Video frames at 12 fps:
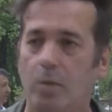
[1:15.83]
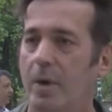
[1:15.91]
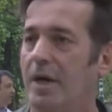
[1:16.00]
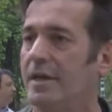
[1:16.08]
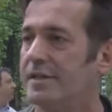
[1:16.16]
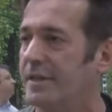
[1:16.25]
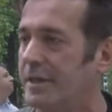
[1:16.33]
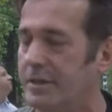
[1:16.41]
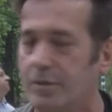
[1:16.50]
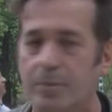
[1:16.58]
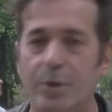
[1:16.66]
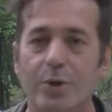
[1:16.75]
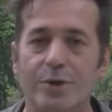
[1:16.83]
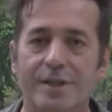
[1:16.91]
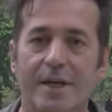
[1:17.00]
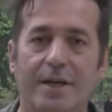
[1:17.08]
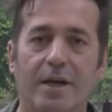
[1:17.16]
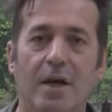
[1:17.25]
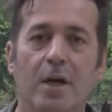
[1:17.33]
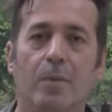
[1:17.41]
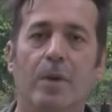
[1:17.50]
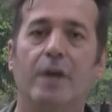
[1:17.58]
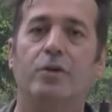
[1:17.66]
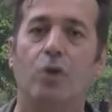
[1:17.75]
we're listening to music,
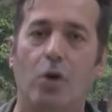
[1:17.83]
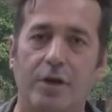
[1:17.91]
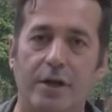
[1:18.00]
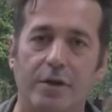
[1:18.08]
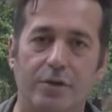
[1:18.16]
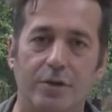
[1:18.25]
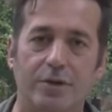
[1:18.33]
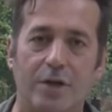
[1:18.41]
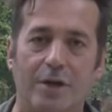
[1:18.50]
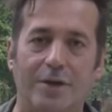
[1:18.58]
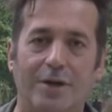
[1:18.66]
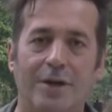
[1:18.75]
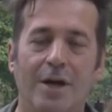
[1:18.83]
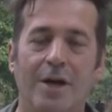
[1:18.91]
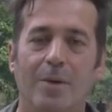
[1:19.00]
we're talking to each other.